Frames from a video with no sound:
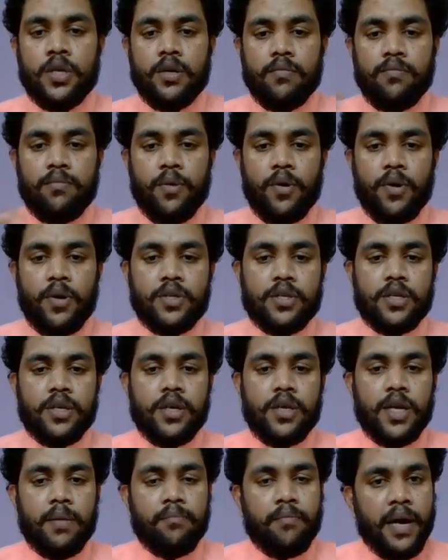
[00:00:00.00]
both
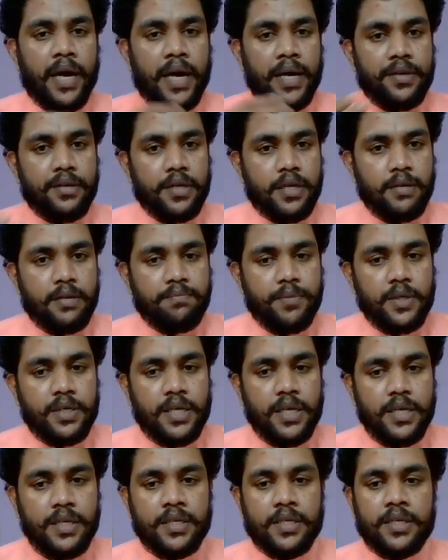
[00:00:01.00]
biotic
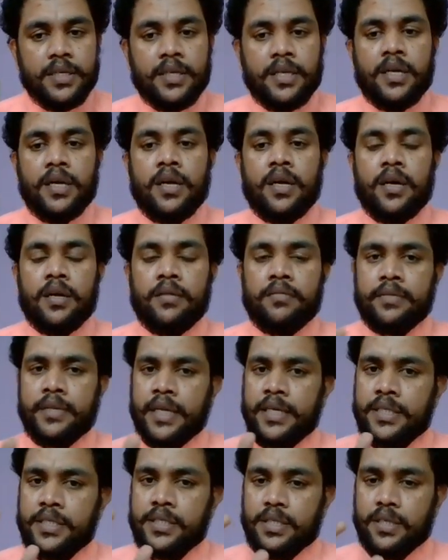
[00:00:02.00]
component, that
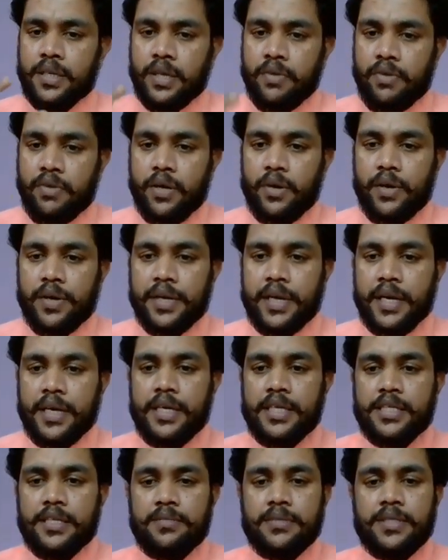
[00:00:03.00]
is living
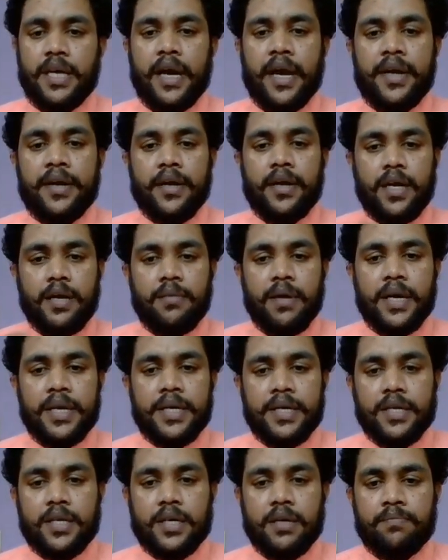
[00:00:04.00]
organisms, and abiotic
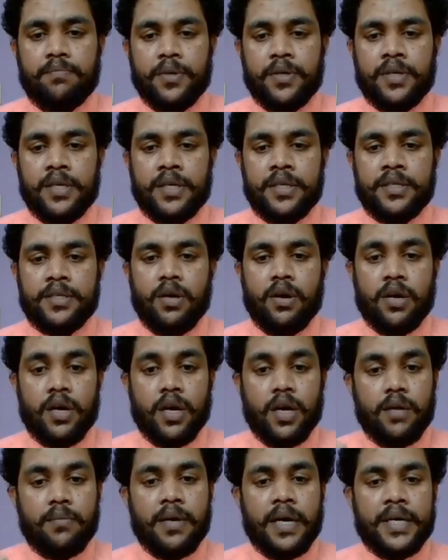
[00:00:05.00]
component or
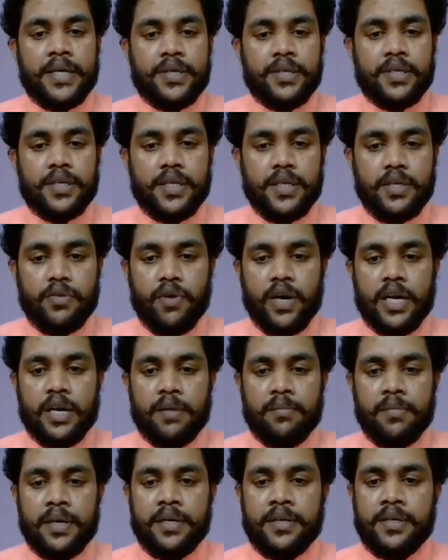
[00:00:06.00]
abiotic
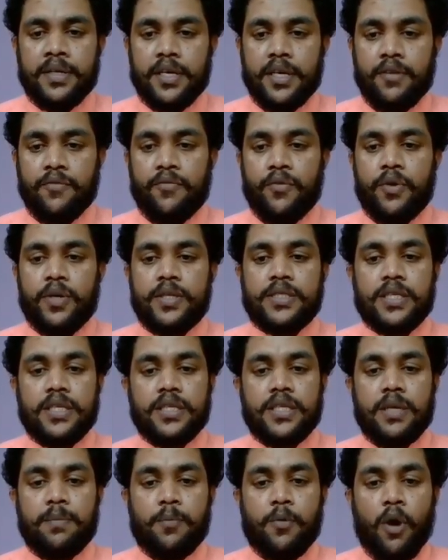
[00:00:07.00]
environment influencing the
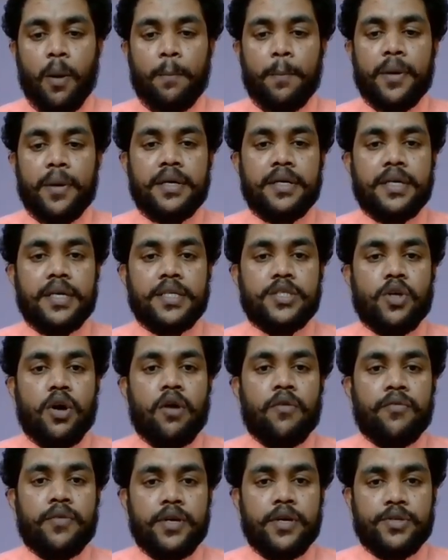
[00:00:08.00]
properties of
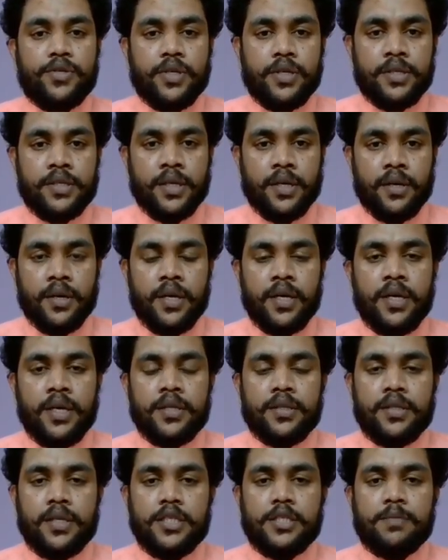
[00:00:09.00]
each other.
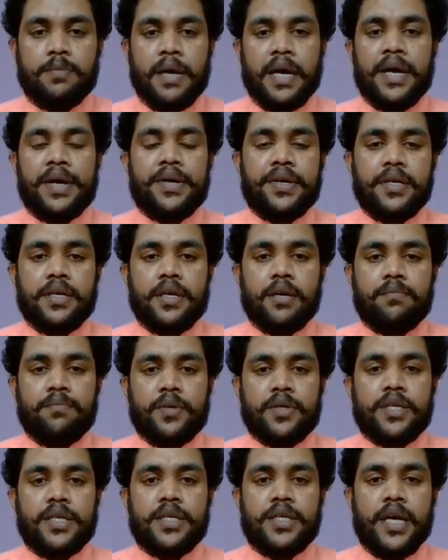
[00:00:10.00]
This biotic
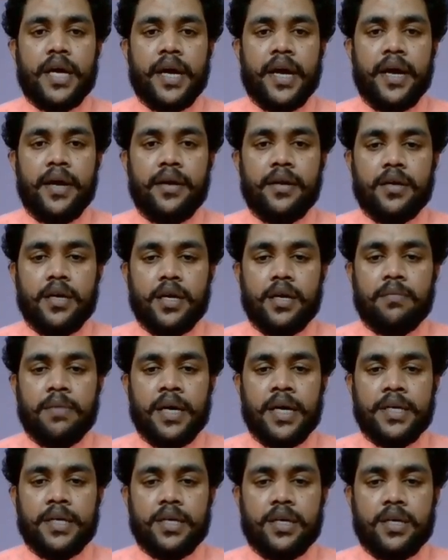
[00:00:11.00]
component and
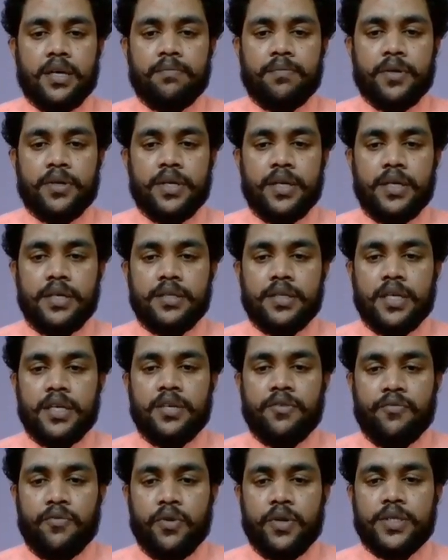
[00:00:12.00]
abiotic component, they
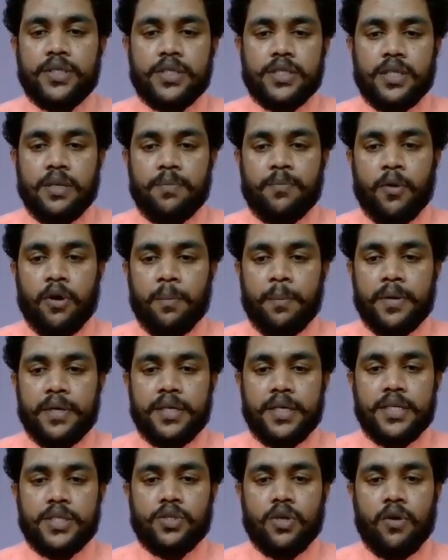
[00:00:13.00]
influence the
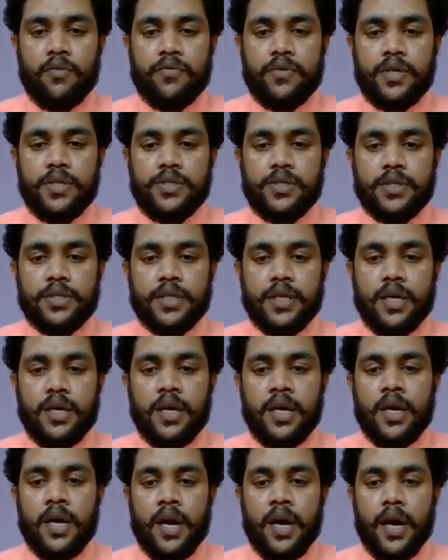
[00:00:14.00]
properties of each other,
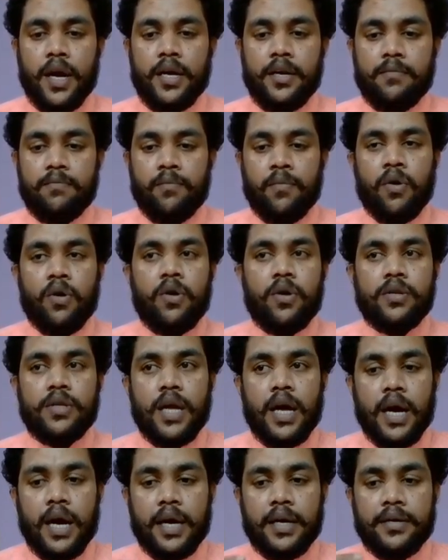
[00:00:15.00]
and both
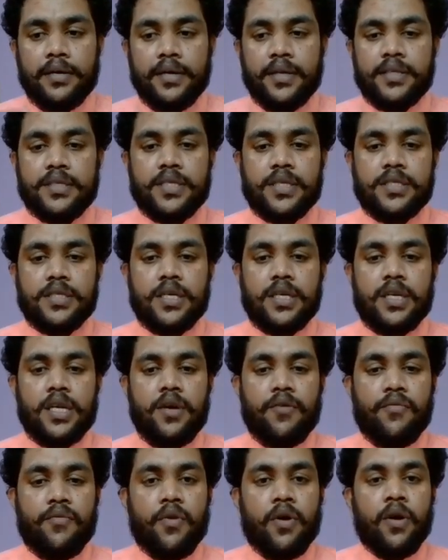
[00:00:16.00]
are necessary
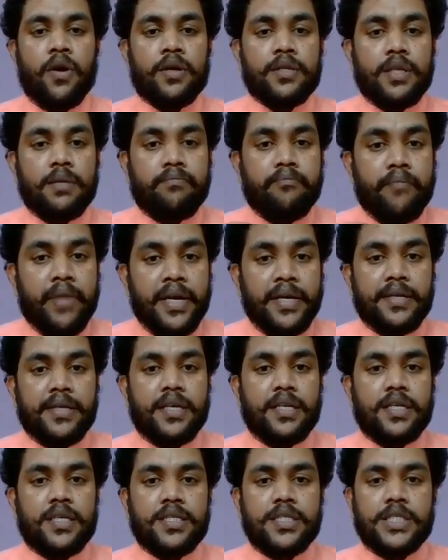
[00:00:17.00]
for the
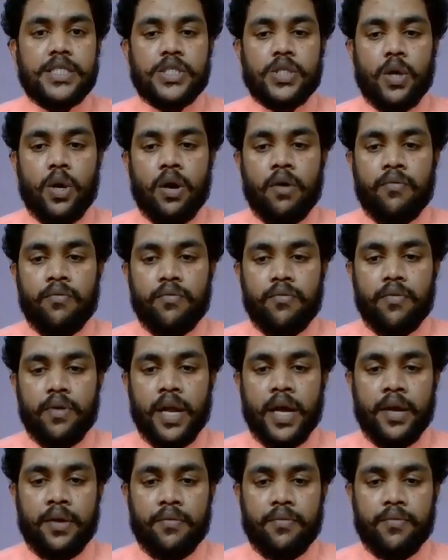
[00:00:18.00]
maintenance of
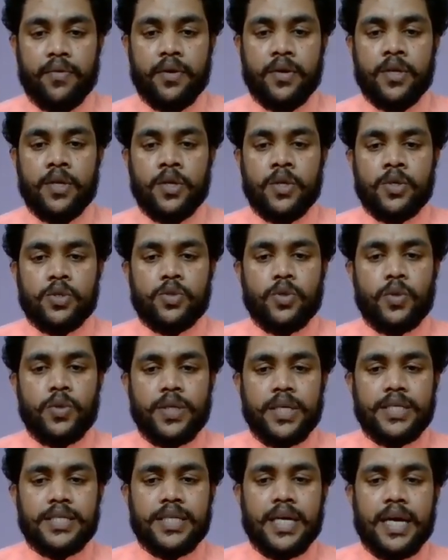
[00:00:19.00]
life. So these
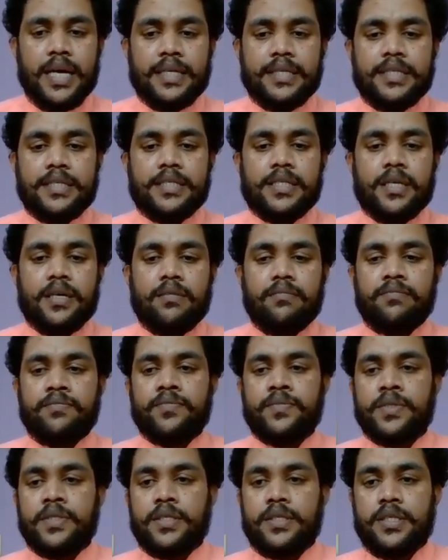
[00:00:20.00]
are the some
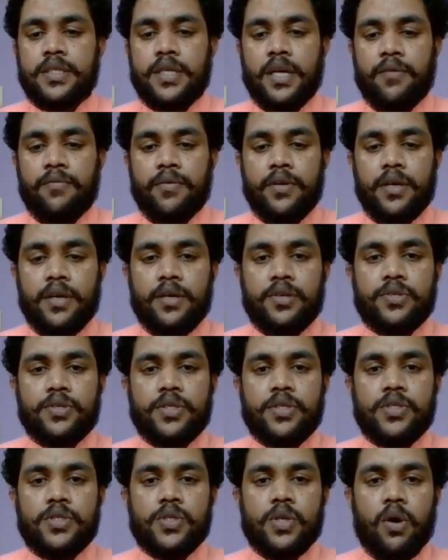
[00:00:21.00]
definitions
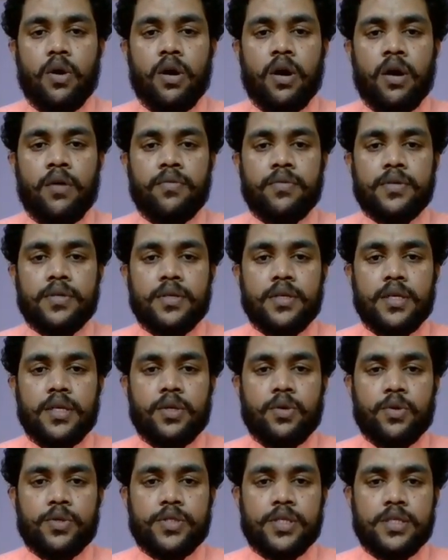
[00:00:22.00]
of
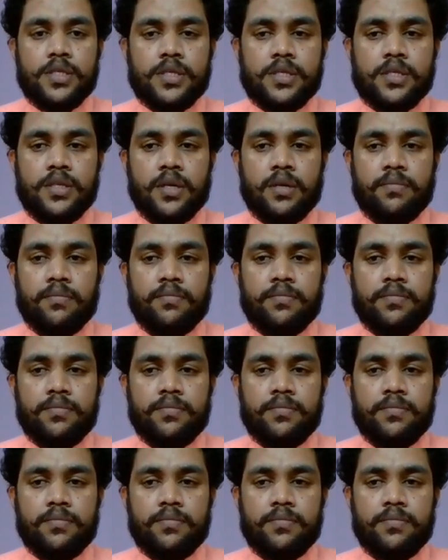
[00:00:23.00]
ecosystem.